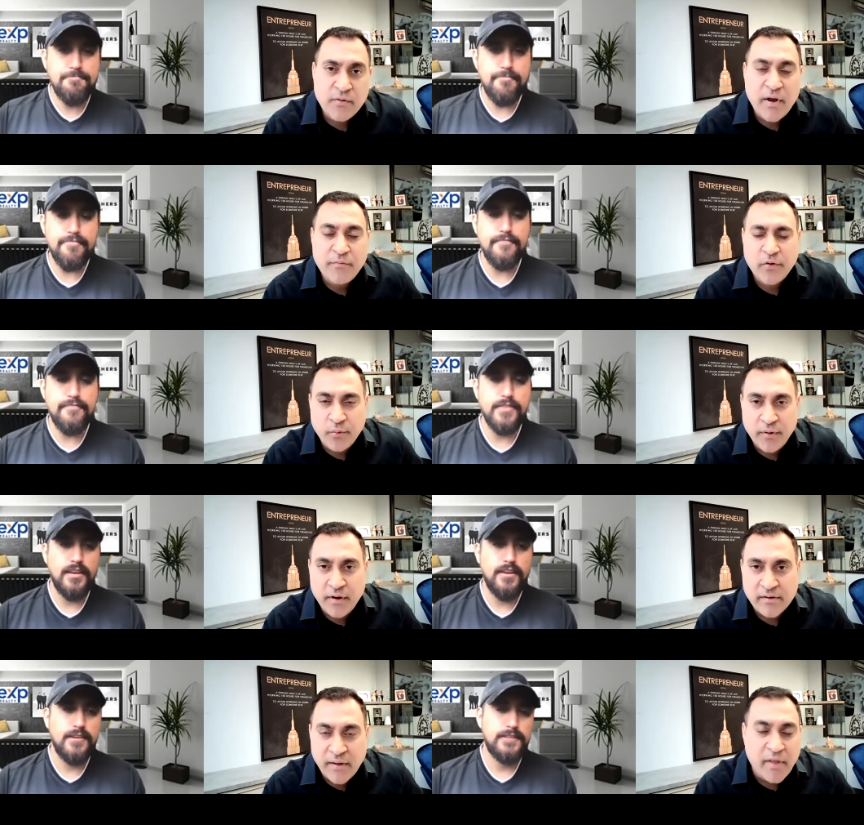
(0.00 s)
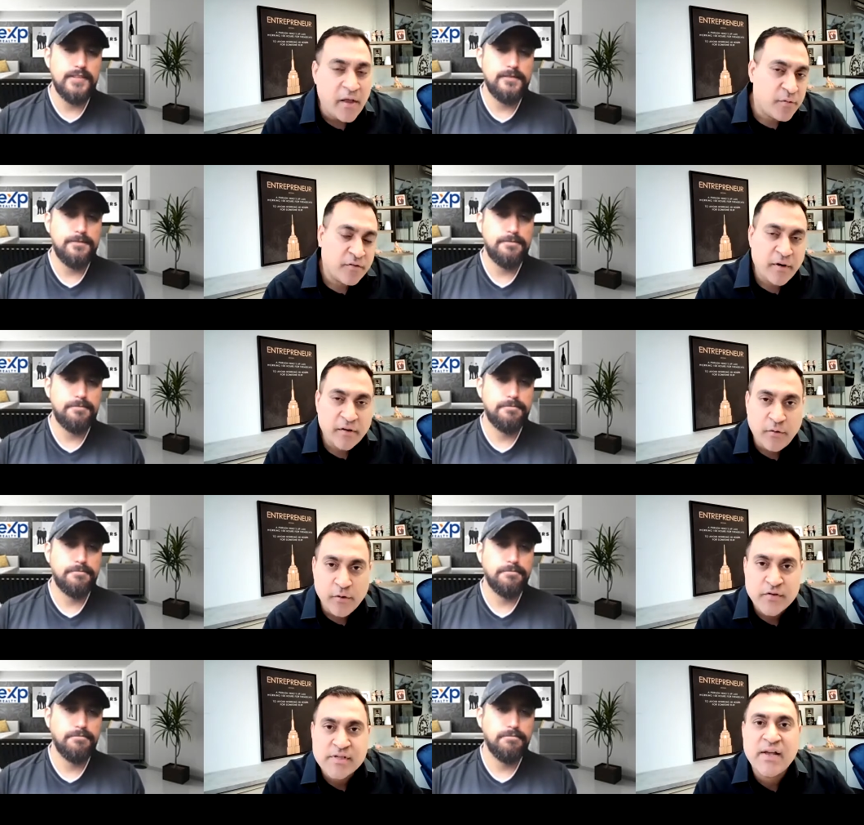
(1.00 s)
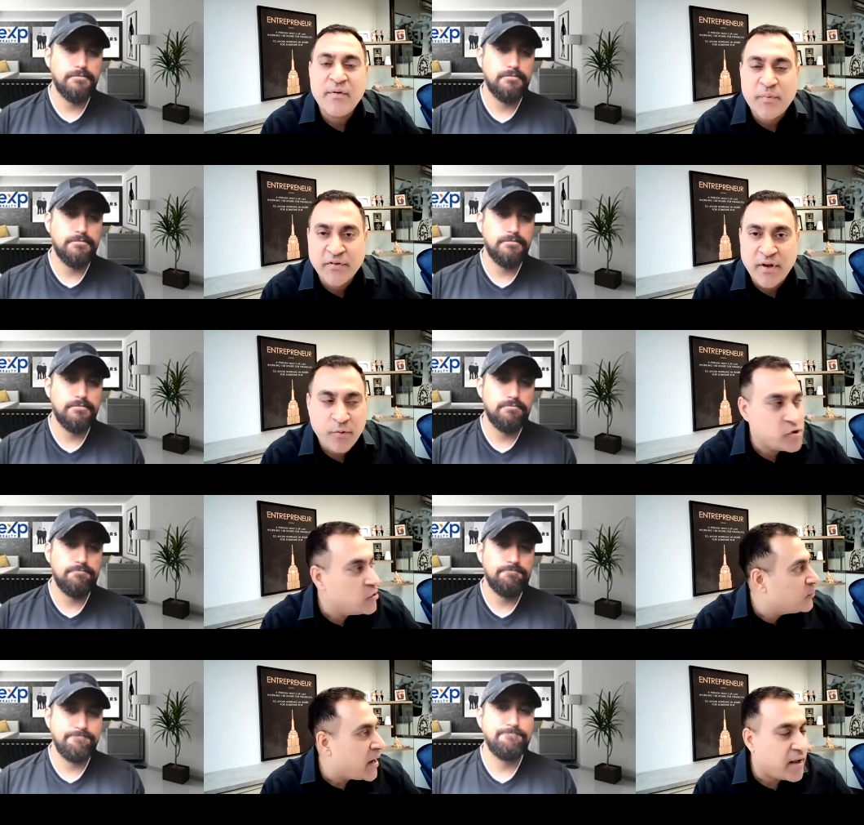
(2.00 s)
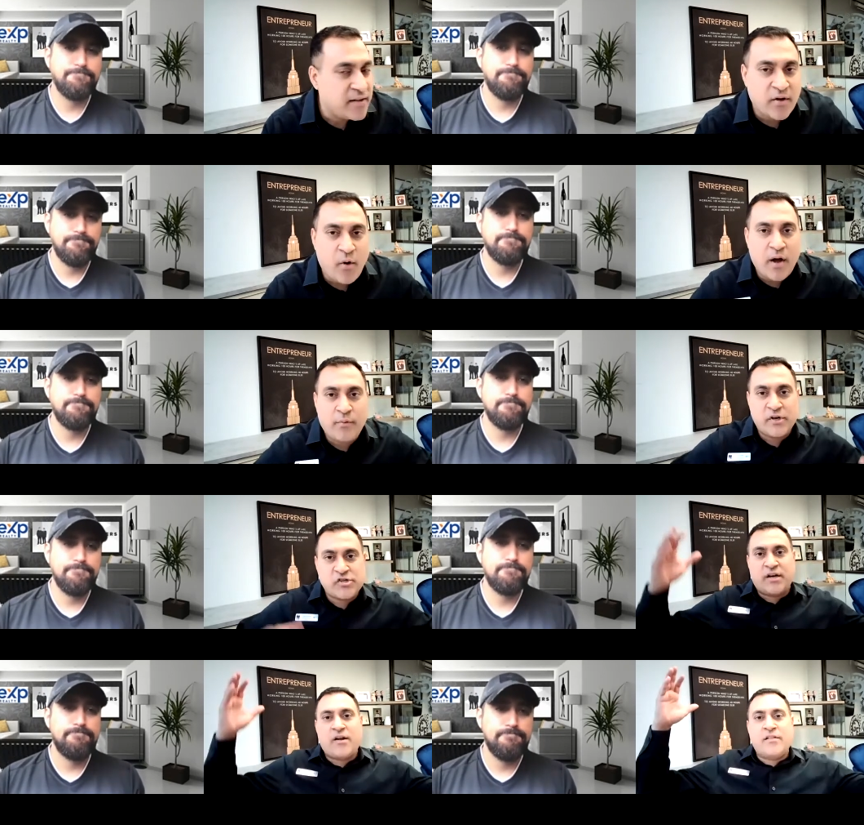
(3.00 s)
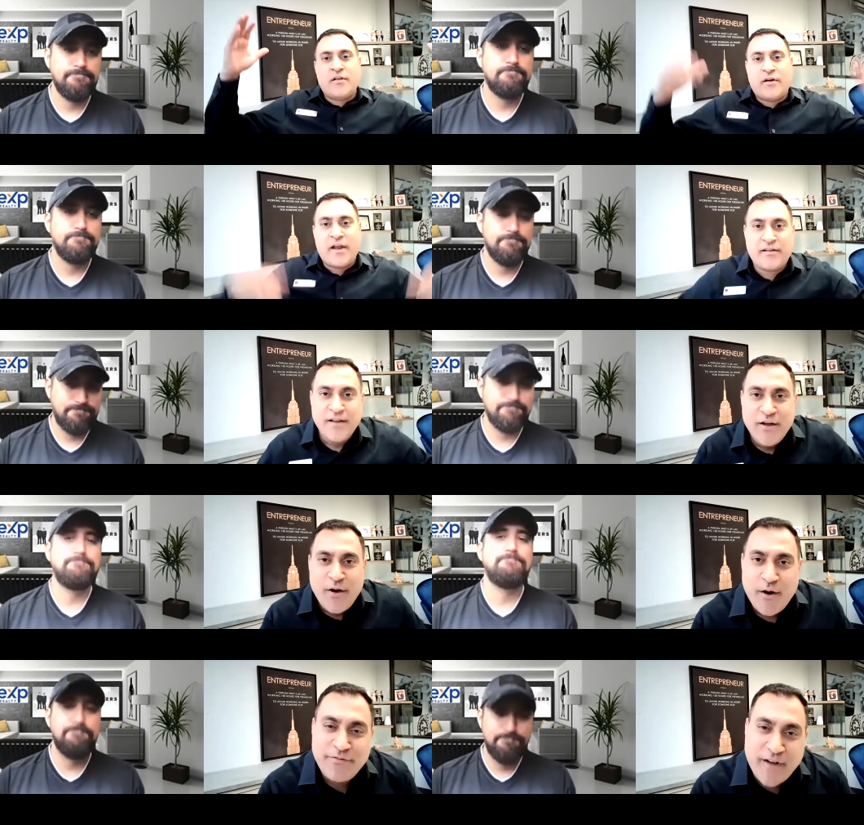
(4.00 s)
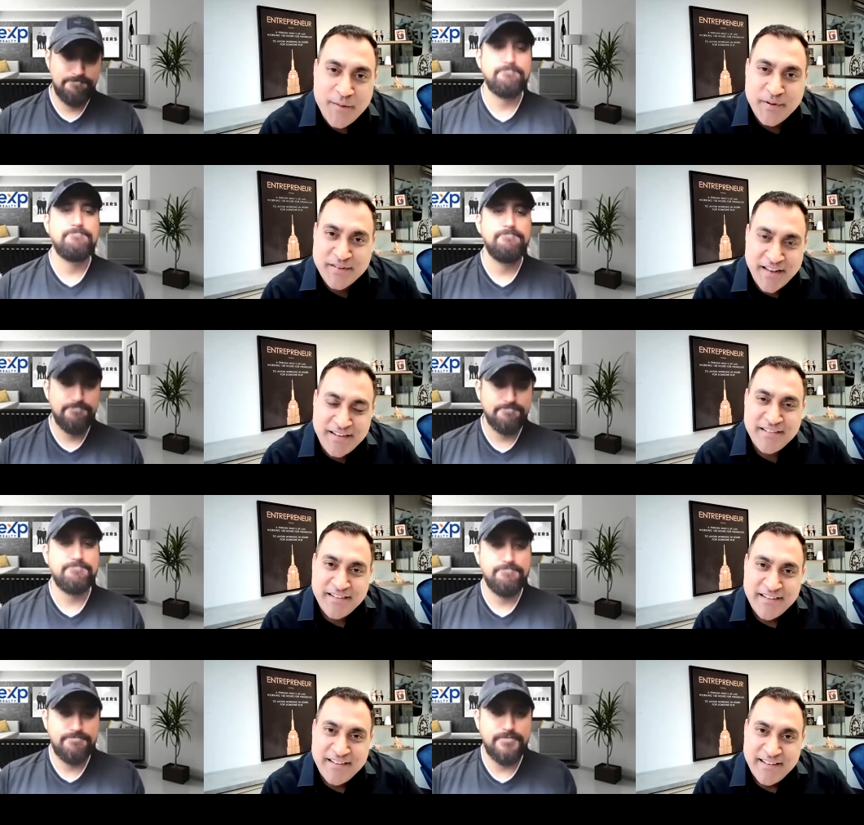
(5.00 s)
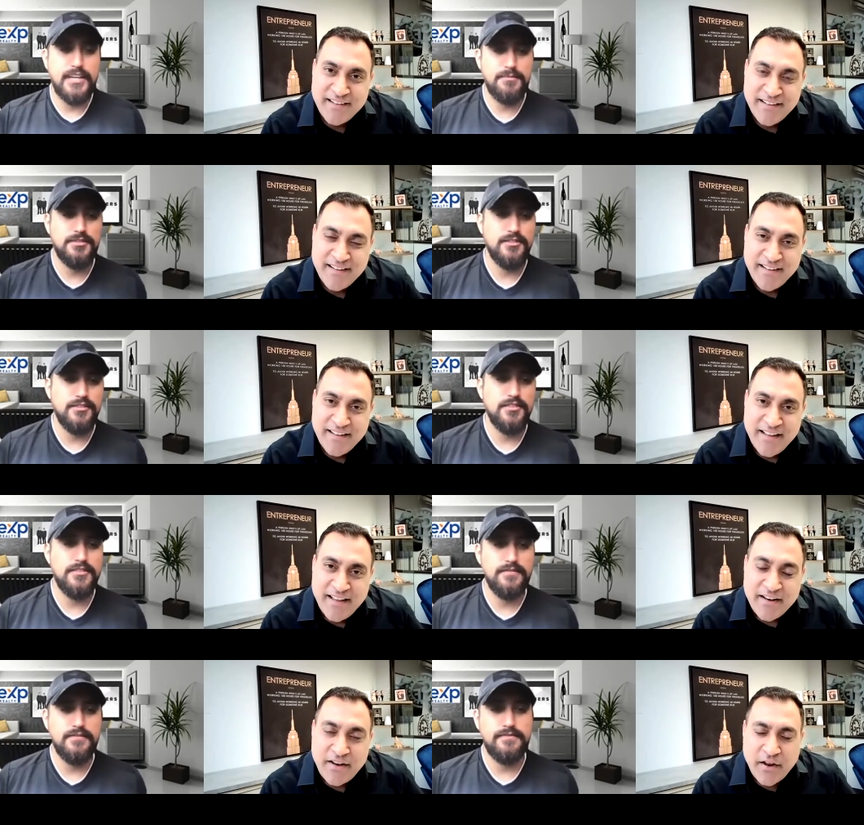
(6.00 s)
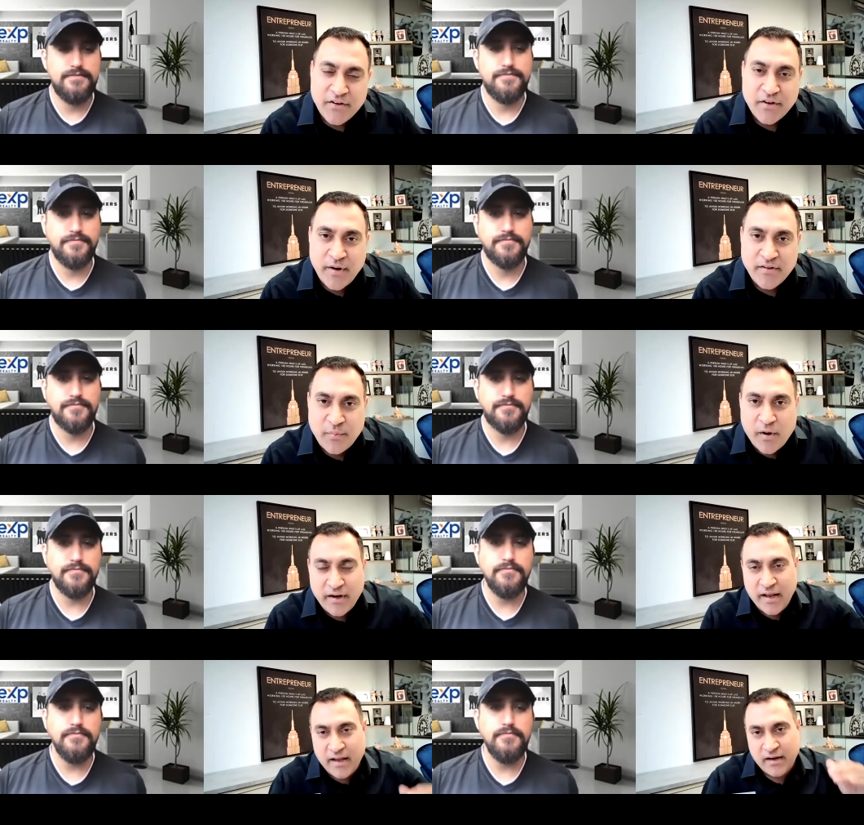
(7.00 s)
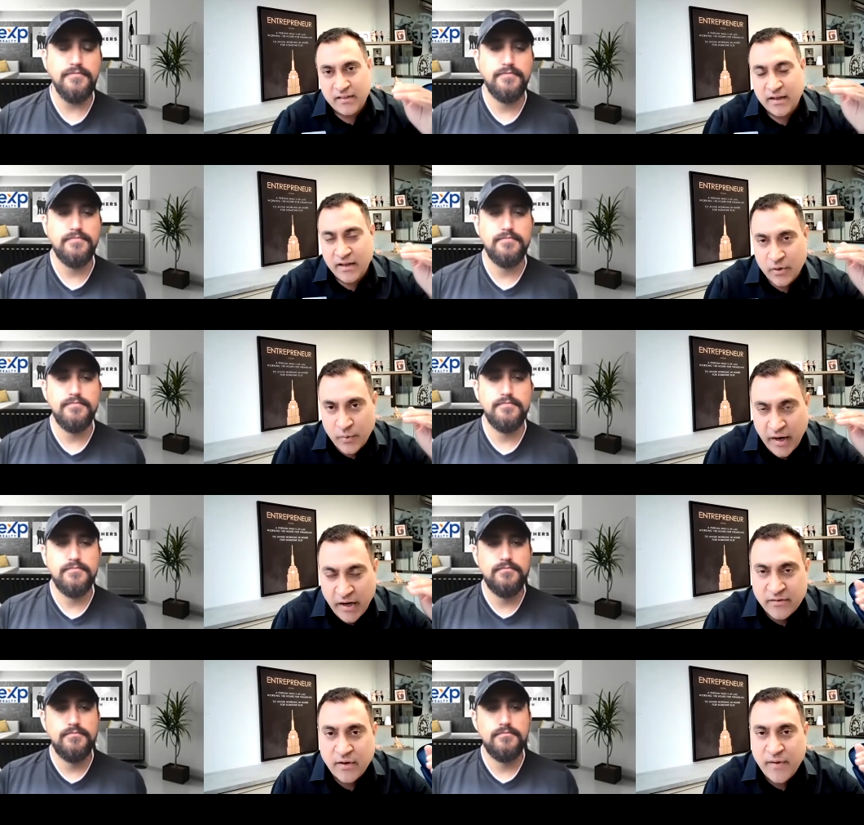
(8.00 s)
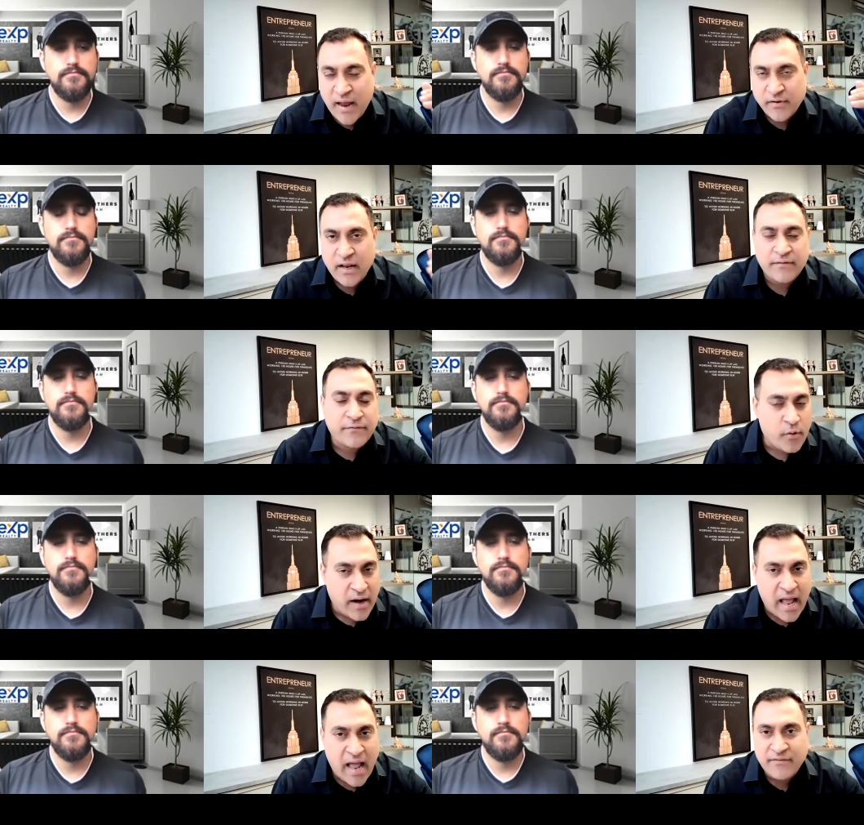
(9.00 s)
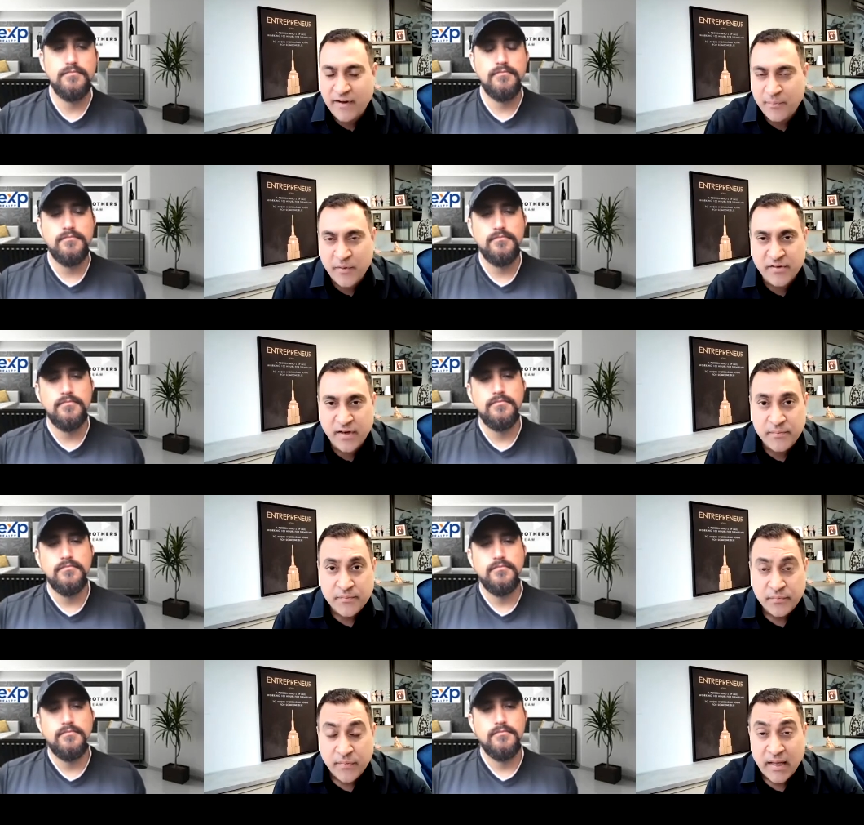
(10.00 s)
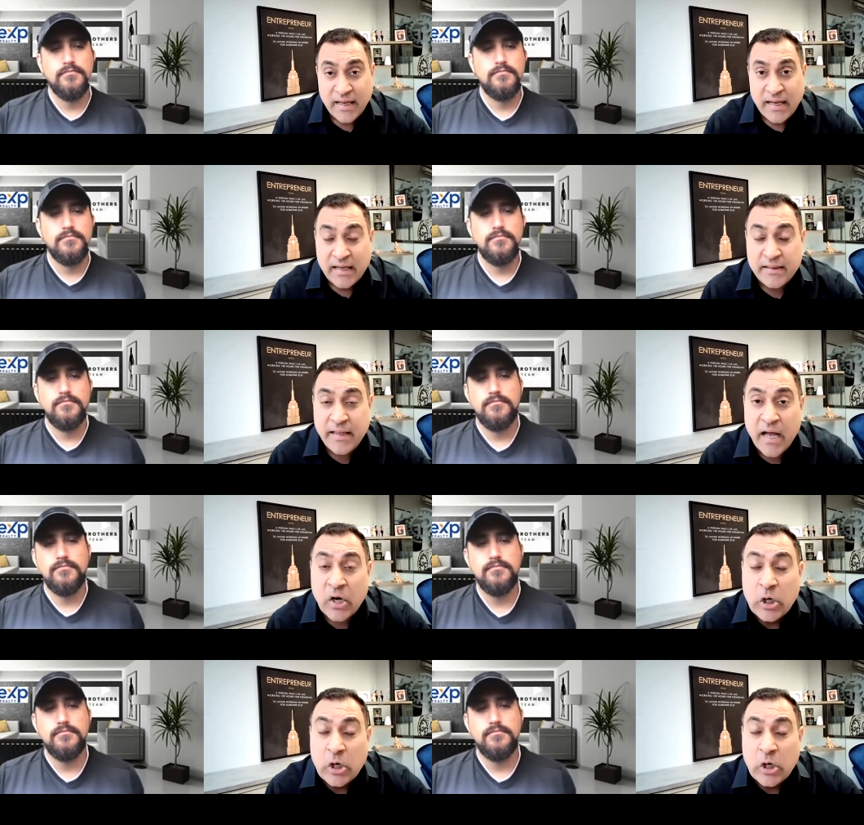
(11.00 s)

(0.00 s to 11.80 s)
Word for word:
Speaker 1: wait for two years. If the interest rate goes to seven percent, would you look back and say, oh, I wish I got the rate of five percent?
Speaker 2: Absolutely.
Speaker 1: And here's the crazy part, Ed. The rates that we have today, four and a half, five percent, they are